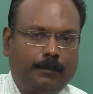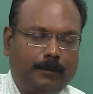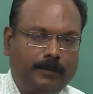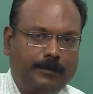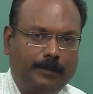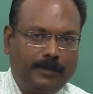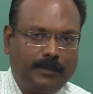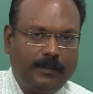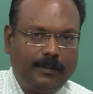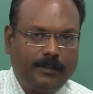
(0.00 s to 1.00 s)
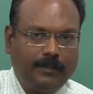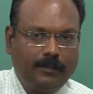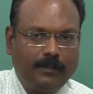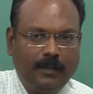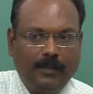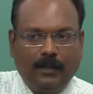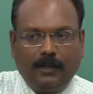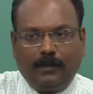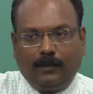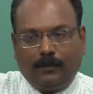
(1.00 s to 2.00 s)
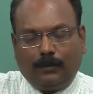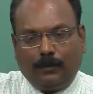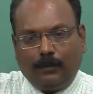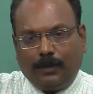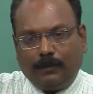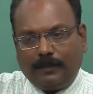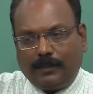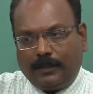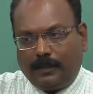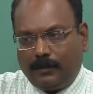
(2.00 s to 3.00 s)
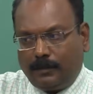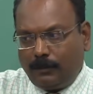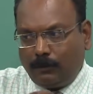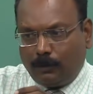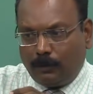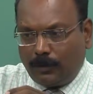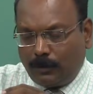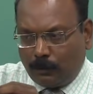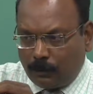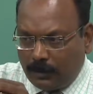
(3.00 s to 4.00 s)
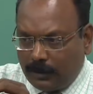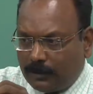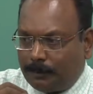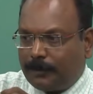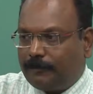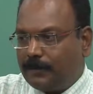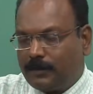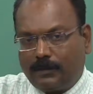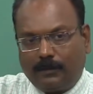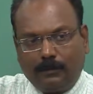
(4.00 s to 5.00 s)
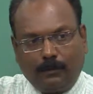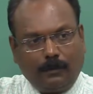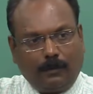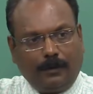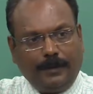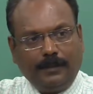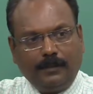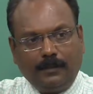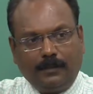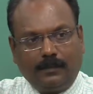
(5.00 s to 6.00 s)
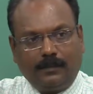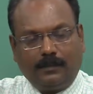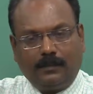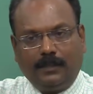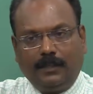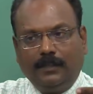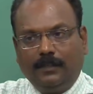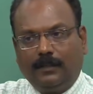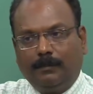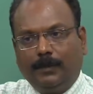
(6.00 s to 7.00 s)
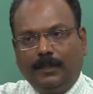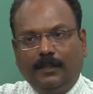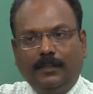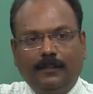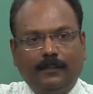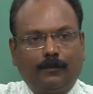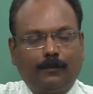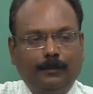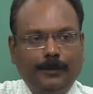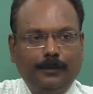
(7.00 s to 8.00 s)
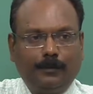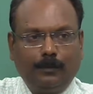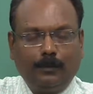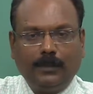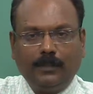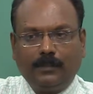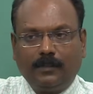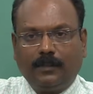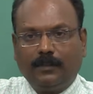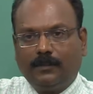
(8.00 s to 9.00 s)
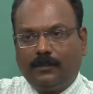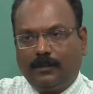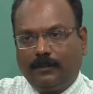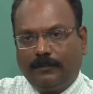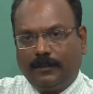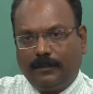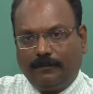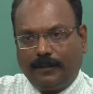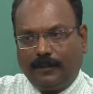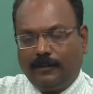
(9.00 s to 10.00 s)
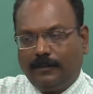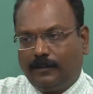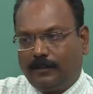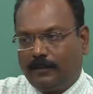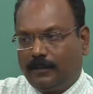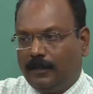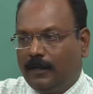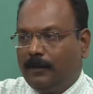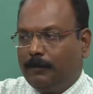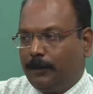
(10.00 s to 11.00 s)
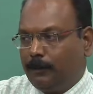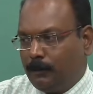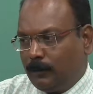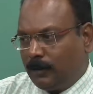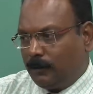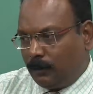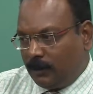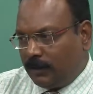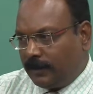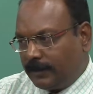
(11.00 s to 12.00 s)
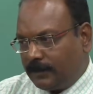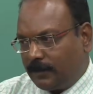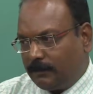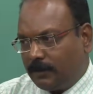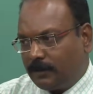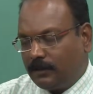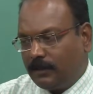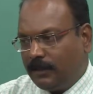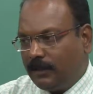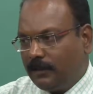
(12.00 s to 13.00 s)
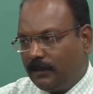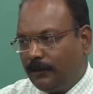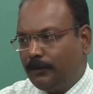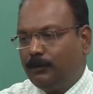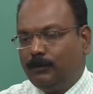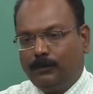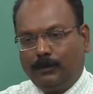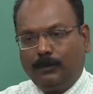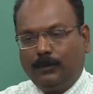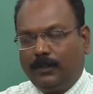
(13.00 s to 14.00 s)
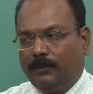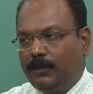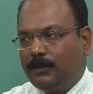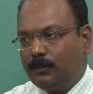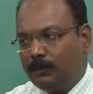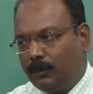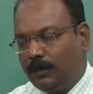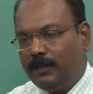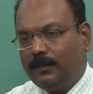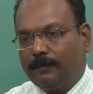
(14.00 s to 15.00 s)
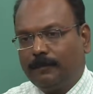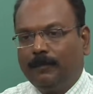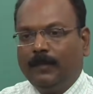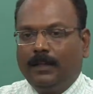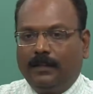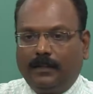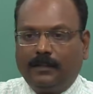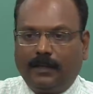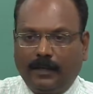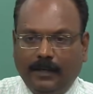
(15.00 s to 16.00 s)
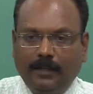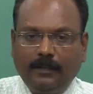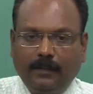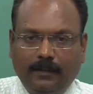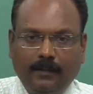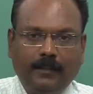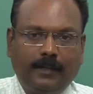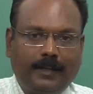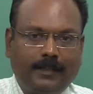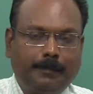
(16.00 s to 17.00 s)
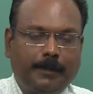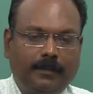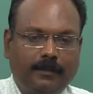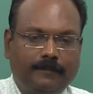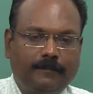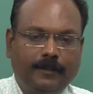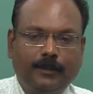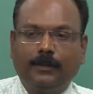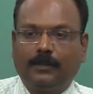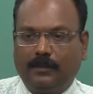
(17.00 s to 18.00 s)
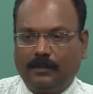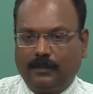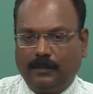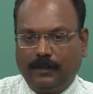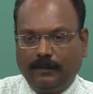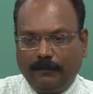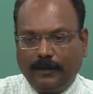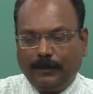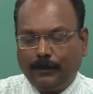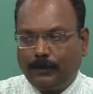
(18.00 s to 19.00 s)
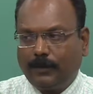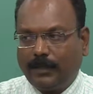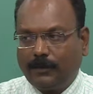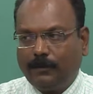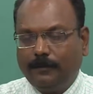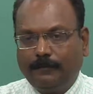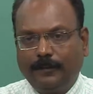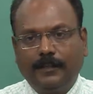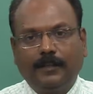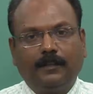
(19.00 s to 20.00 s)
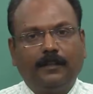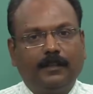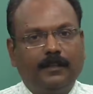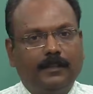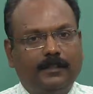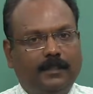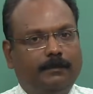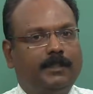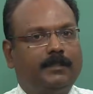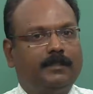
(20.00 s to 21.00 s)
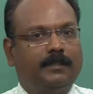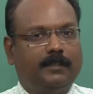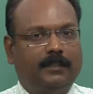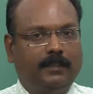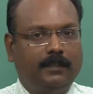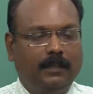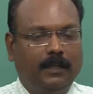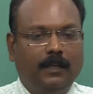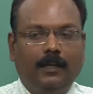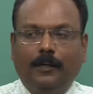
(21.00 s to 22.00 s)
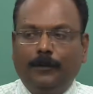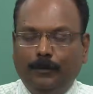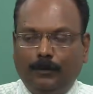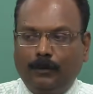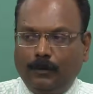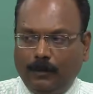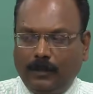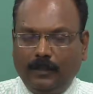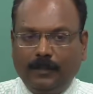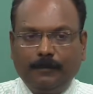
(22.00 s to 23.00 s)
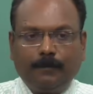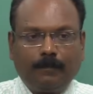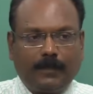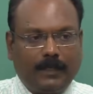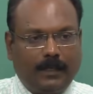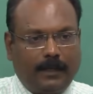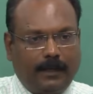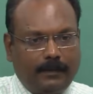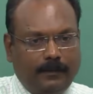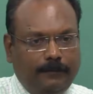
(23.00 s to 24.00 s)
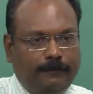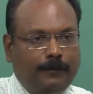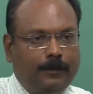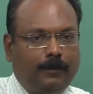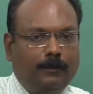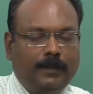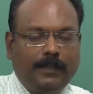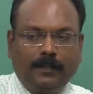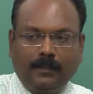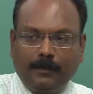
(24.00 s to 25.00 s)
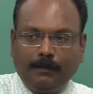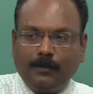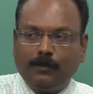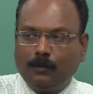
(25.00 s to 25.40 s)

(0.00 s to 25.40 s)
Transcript: project presentations, so you have a tendency to look at only the professor. So, the audience is sitting completely here, so many students and other staff, other faculty are there, but you look at only the examiners thinking that you should convince only them. That is again another aspect of nervousness. In fact, you should actually forget that the examiners are sitting. You should look at them as if you are looking at them as